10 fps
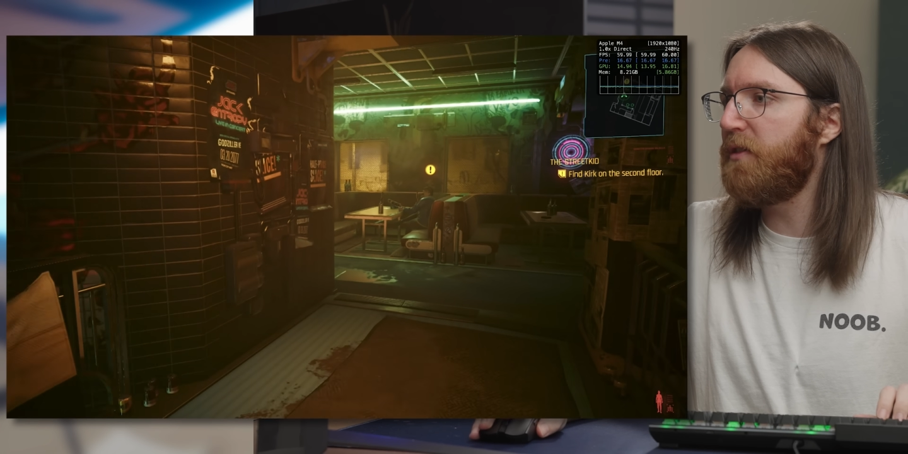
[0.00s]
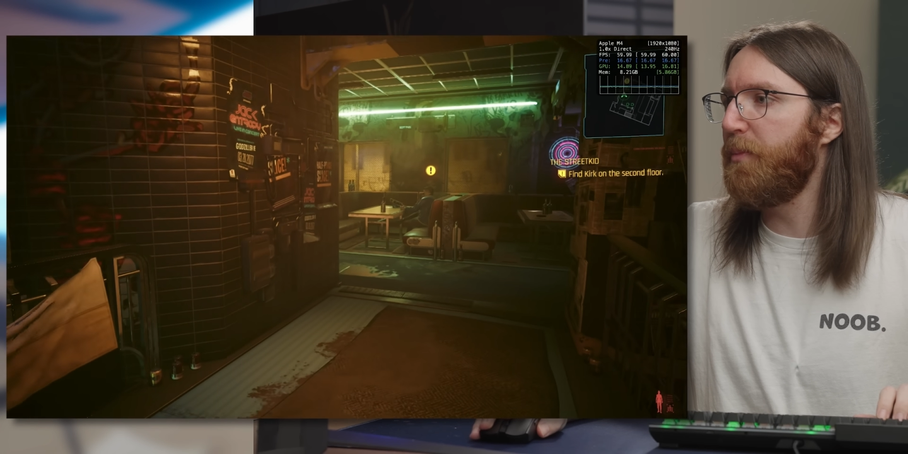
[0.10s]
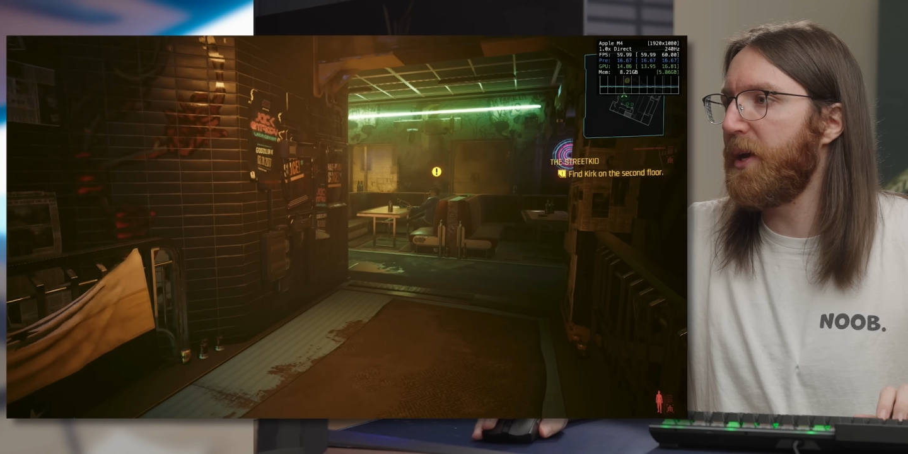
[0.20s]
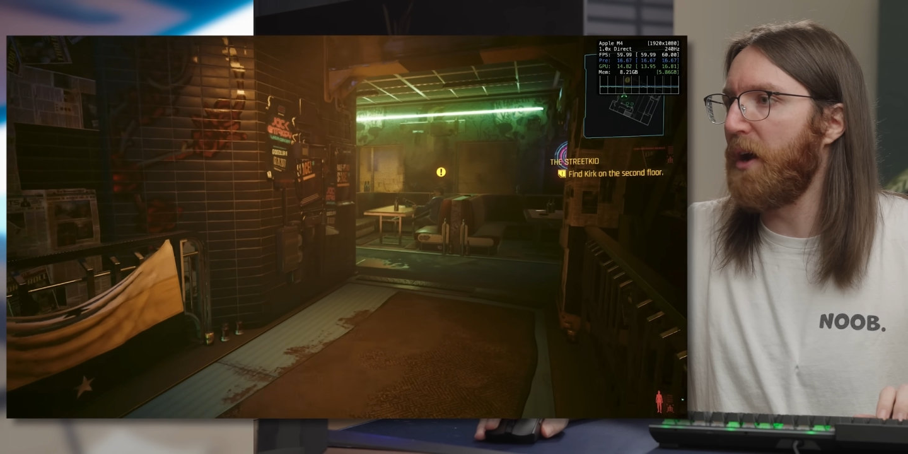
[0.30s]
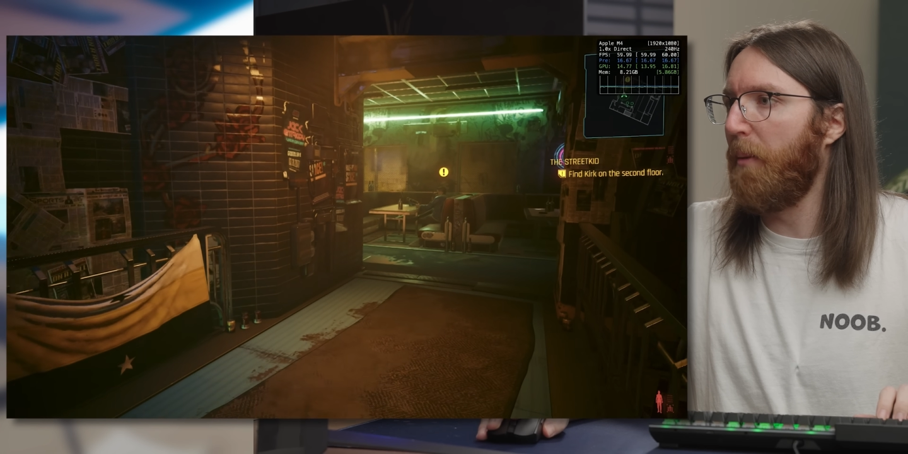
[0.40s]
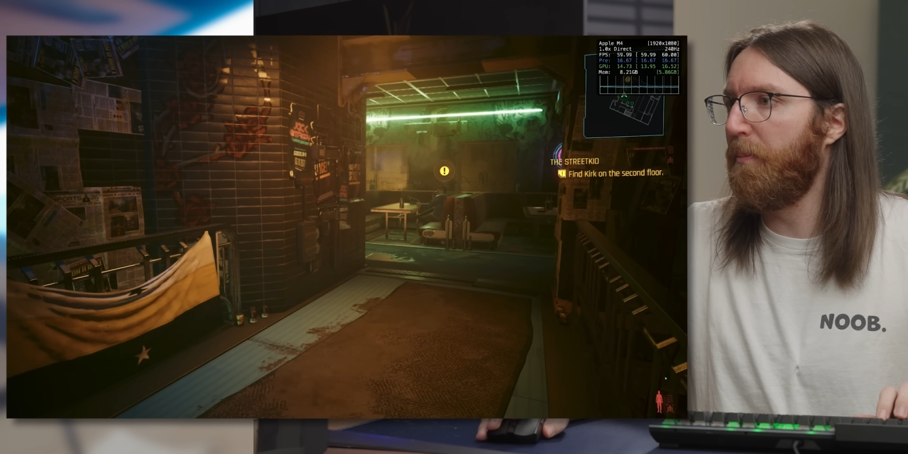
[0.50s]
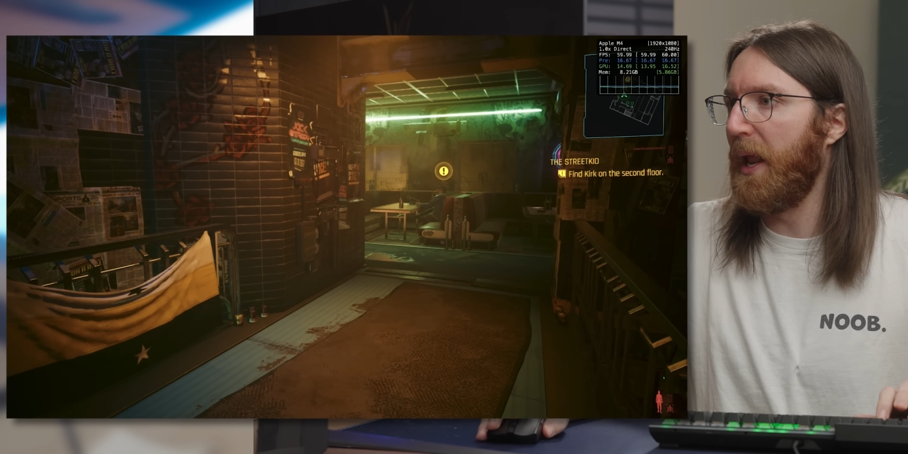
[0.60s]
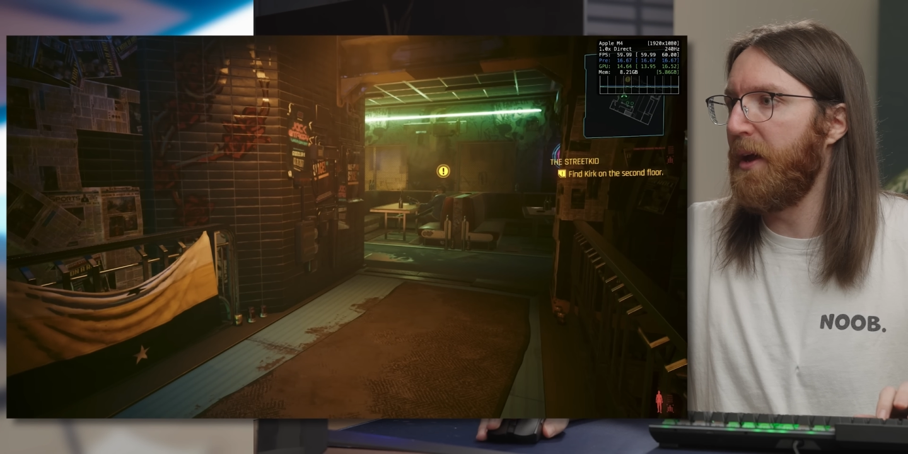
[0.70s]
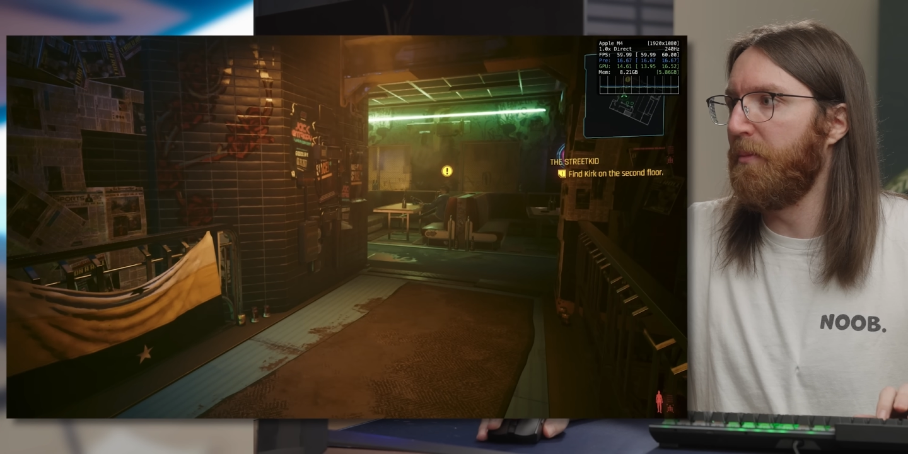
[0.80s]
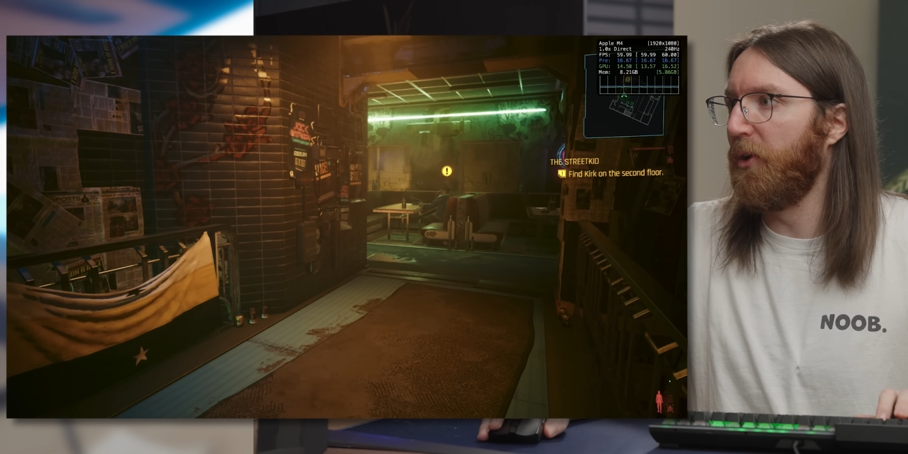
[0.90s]
to become
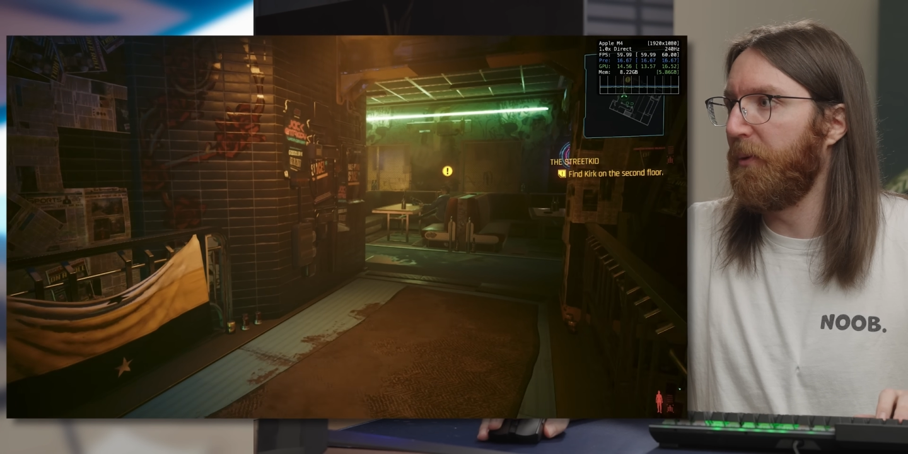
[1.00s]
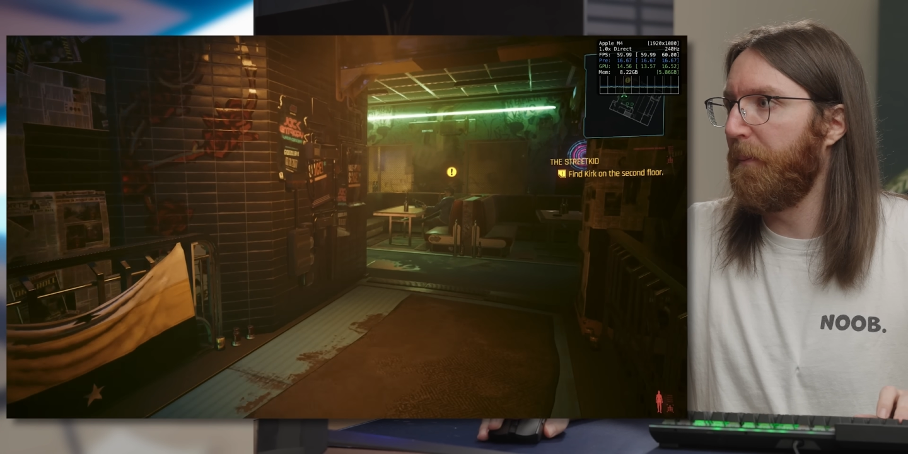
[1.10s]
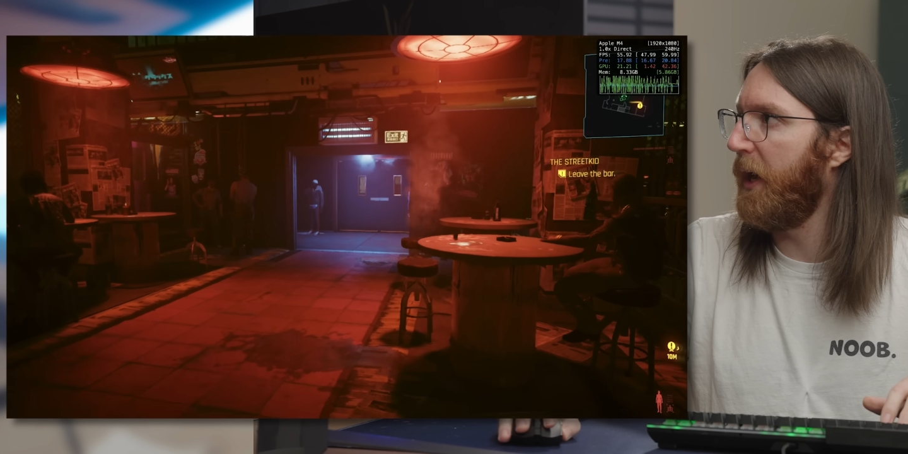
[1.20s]
playable.